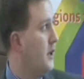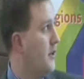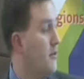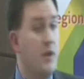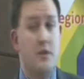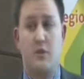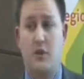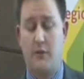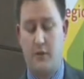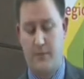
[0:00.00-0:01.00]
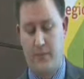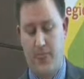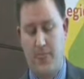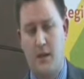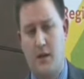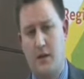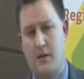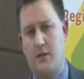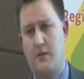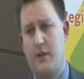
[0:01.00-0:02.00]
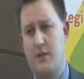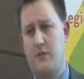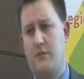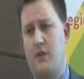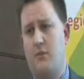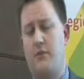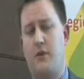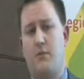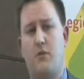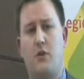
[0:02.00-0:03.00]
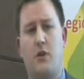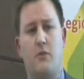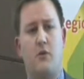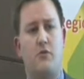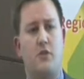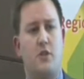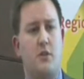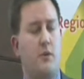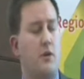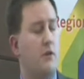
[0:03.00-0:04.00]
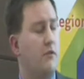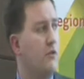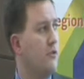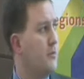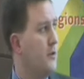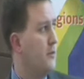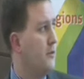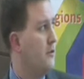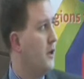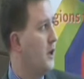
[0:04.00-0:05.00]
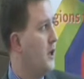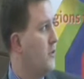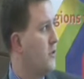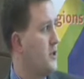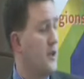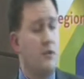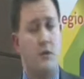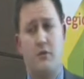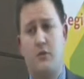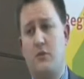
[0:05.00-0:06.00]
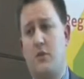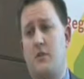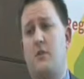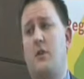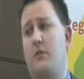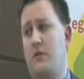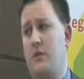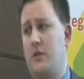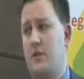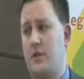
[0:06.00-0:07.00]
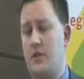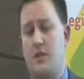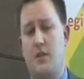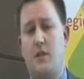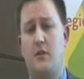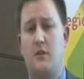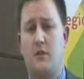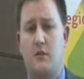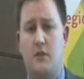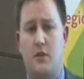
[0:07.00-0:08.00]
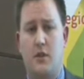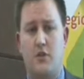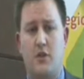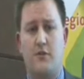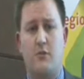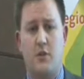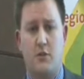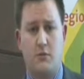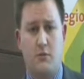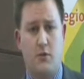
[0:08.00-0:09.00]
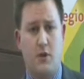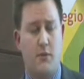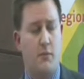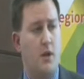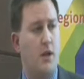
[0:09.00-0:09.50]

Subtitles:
the main driver. And in advance of that, we've had a program called Reshaping Care for Older People, which kicked off in 2011 and is actually a 10-year transformational program